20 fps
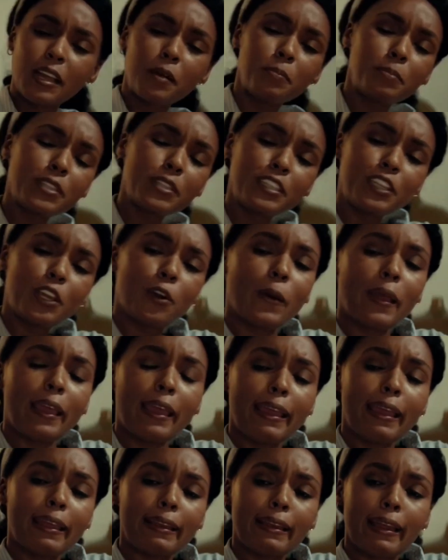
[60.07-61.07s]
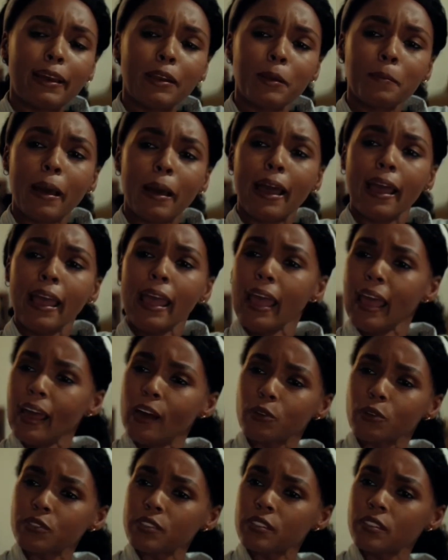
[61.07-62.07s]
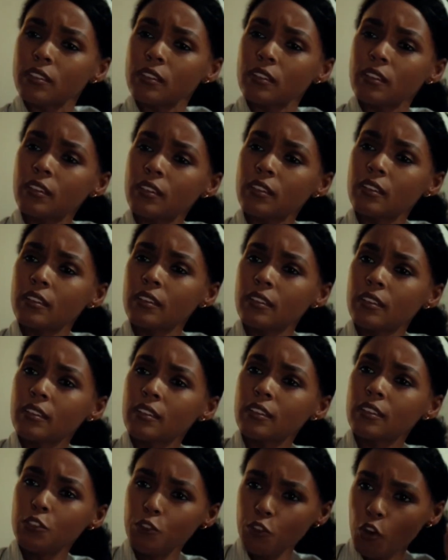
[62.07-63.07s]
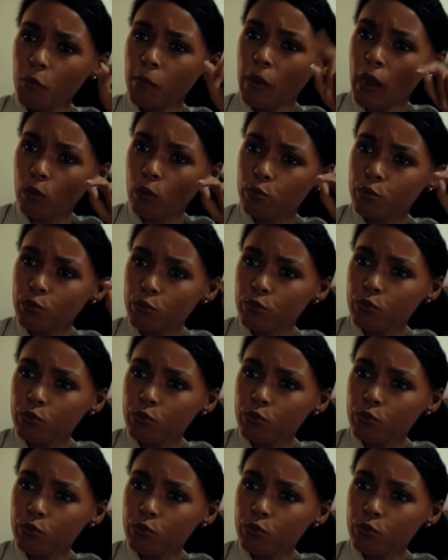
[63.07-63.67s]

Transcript: The film goes deeper than just discussions of homosexuality to